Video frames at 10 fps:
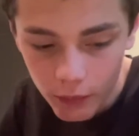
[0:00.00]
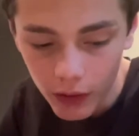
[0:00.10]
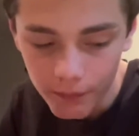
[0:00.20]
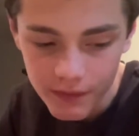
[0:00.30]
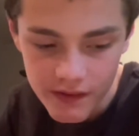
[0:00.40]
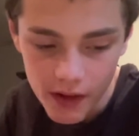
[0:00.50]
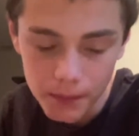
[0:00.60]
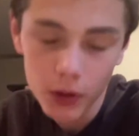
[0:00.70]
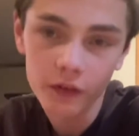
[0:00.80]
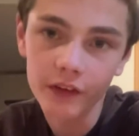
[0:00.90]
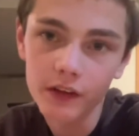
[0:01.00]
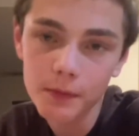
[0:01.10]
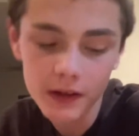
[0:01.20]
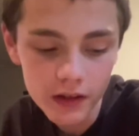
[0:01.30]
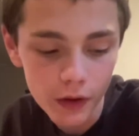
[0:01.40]
Well, it's not perfect,
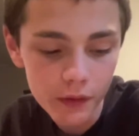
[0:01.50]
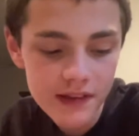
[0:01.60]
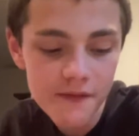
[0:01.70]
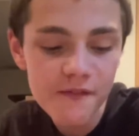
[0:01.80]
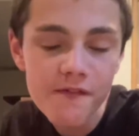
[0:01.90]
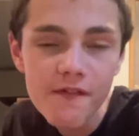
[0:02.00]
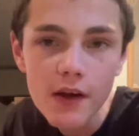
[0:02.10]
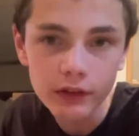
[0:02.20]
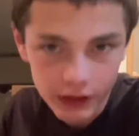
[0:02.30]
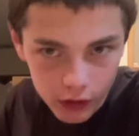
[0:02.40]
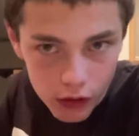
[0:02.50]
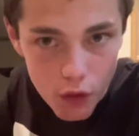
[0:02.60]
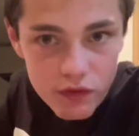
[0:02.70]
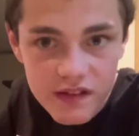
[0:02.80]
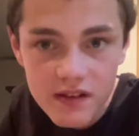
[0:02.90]
but you know, it's very
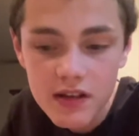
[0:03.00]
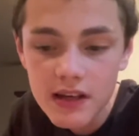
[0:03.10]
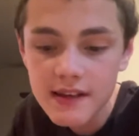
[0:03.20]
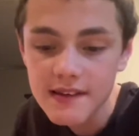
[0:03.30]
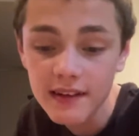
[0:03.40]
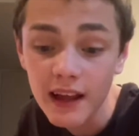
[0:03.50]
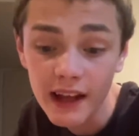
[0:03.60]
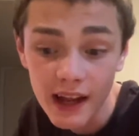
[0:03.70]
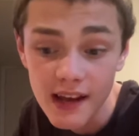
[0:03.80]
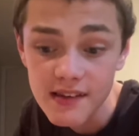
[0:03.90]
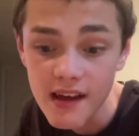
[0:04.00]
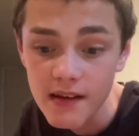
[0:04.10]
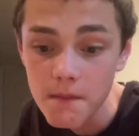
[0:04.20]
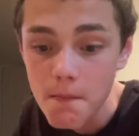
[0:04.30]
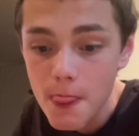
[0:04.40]
close. It's a 9 out of 10.
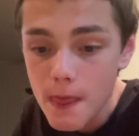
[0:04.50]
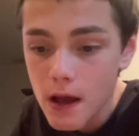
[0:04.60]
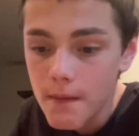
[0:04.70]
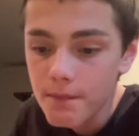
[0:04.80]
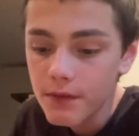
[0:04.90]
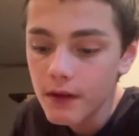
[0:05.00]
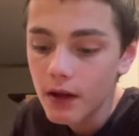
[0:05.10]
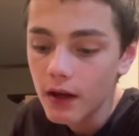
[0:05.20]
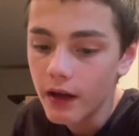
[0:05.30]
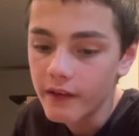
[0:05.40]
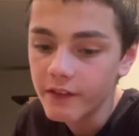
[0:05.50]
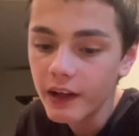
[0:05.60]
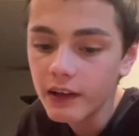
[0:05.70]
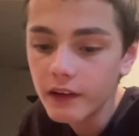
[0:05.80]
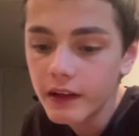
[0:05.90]
And
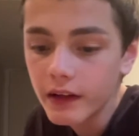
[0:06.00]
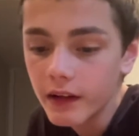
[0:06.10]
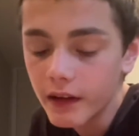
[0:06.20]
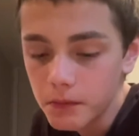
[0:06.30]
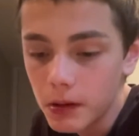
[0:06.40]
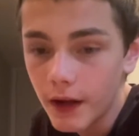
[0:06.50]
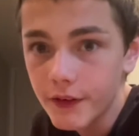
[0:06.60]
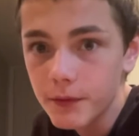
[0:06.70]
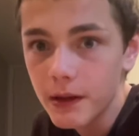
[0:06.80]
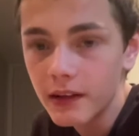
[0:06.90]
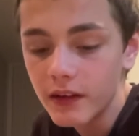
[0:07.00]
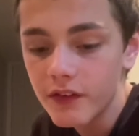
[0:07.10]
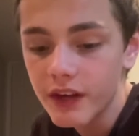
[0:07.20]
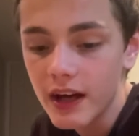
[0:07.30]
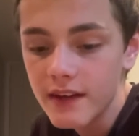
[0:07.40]
finally, Unbothered by
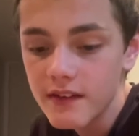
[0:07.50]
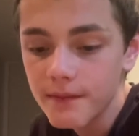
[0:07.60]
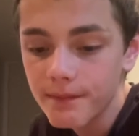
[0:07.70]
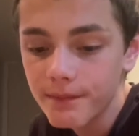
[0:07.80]
Lil Skies.